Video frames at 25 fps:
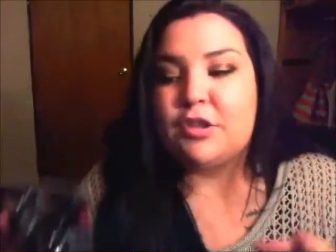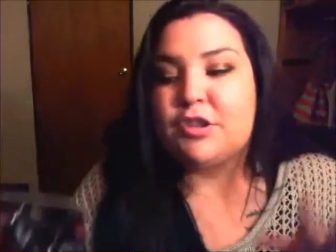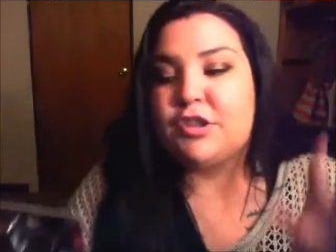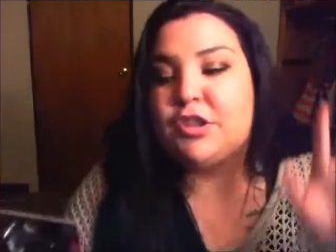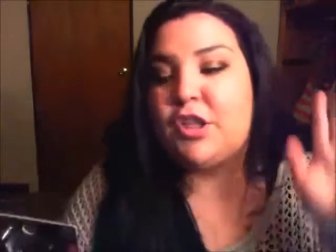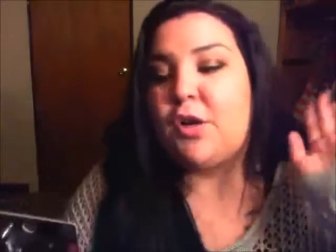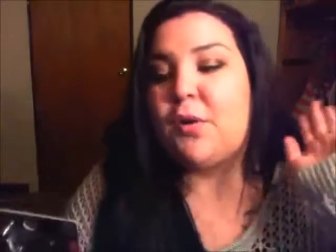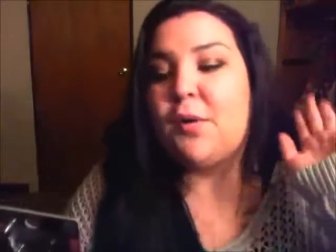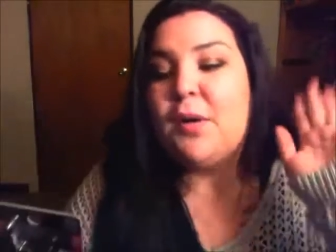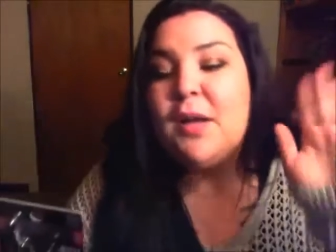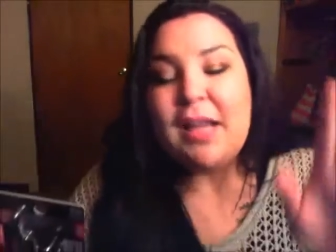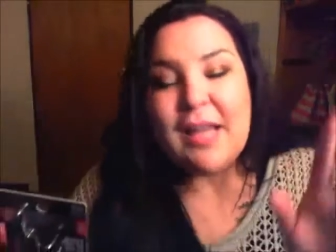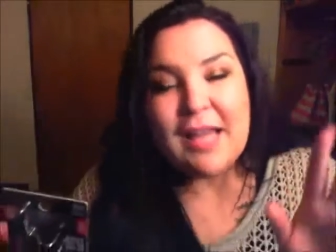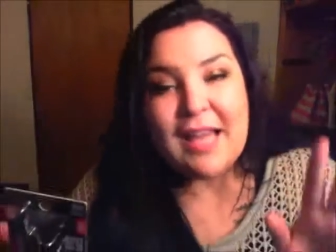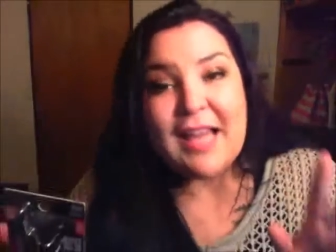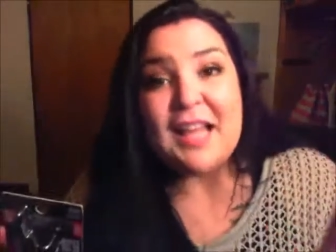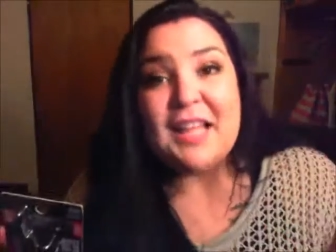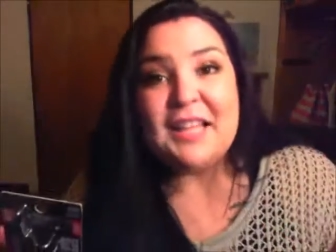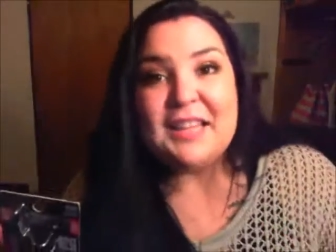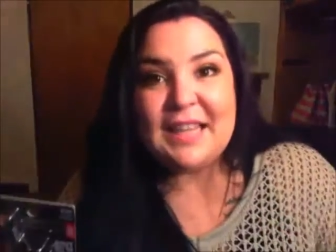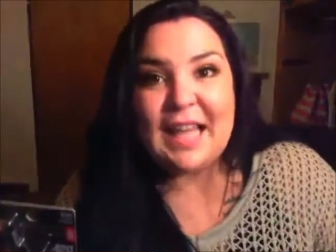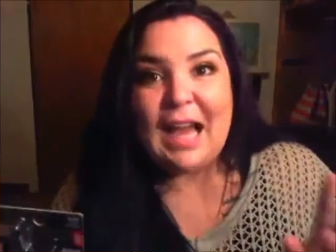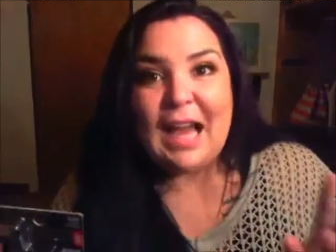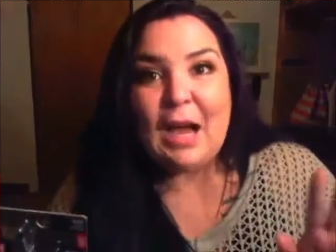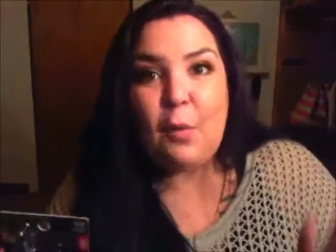So
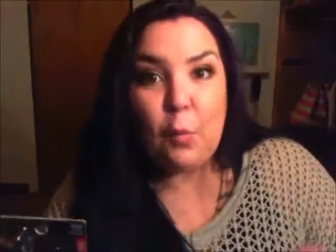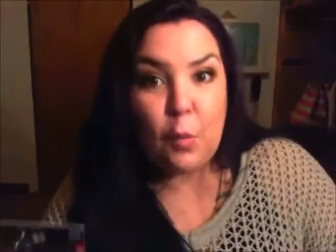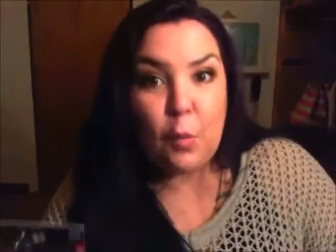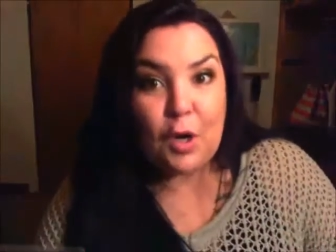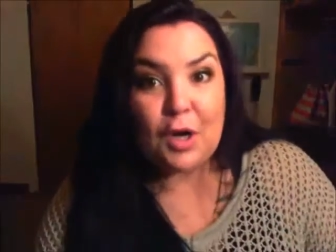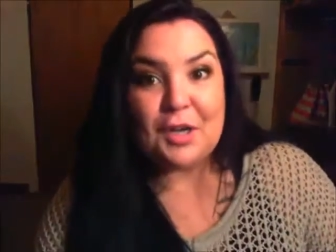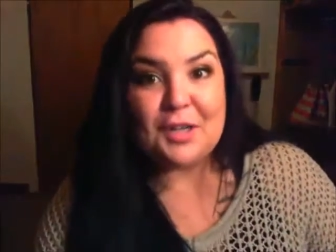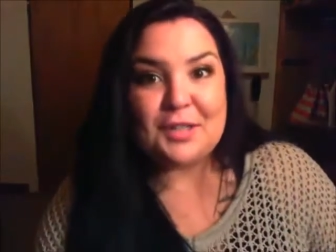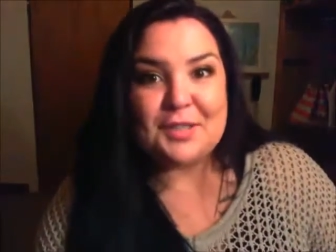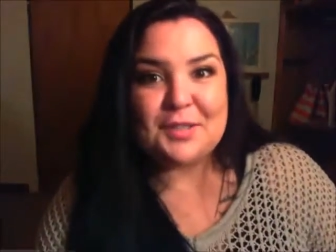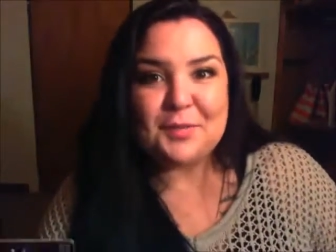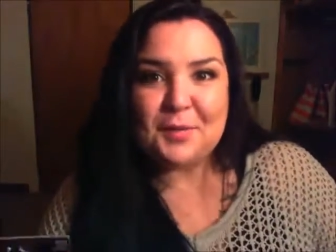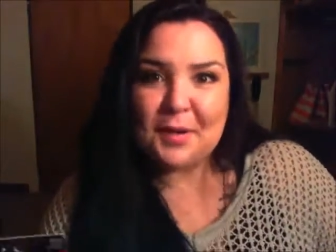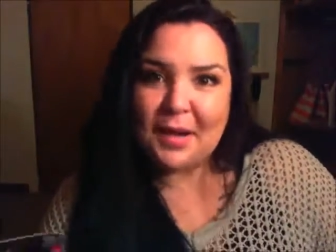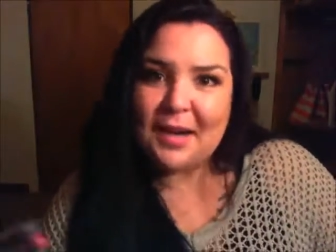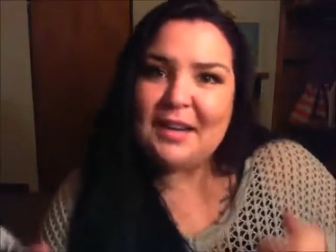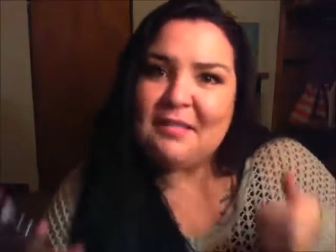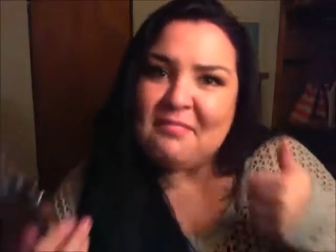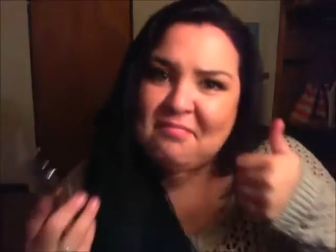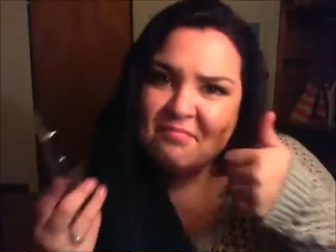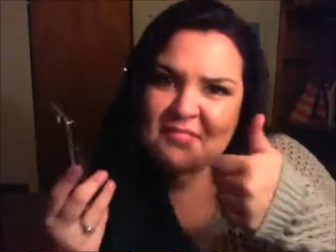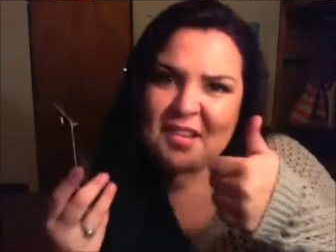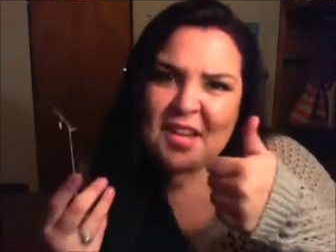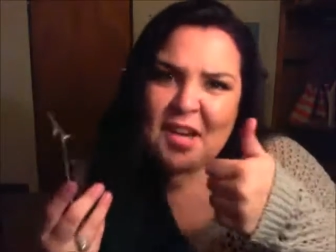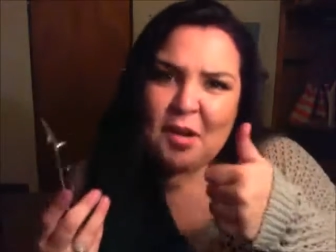that works,
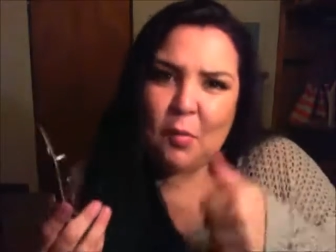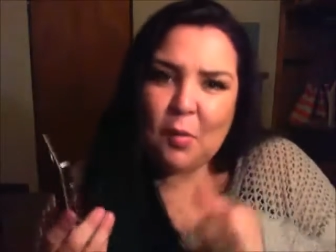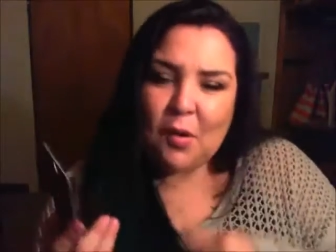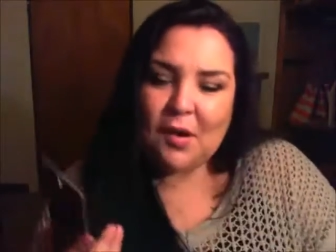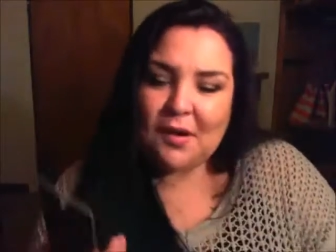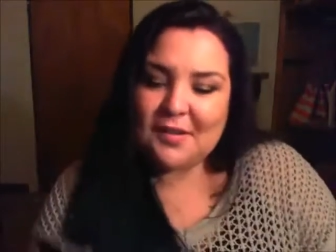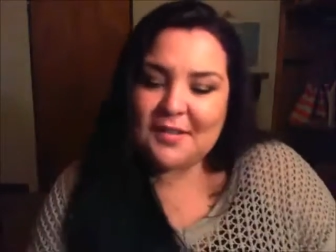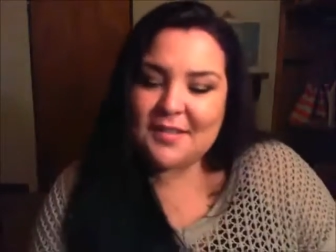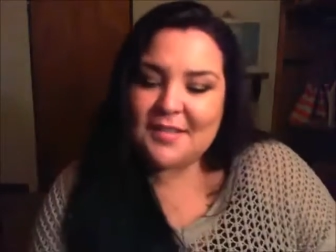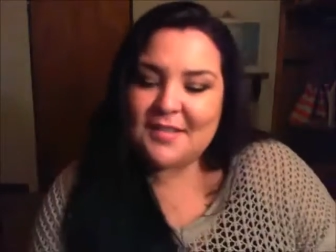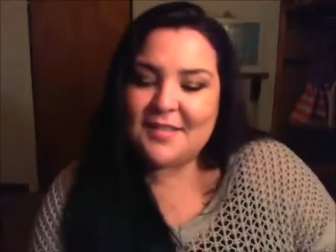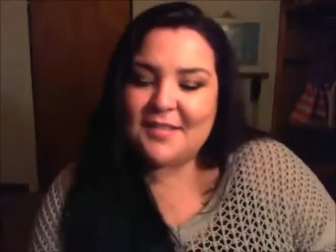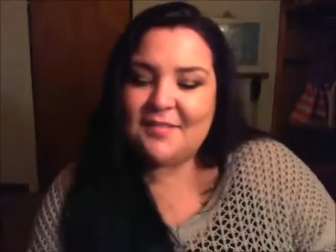right? It works.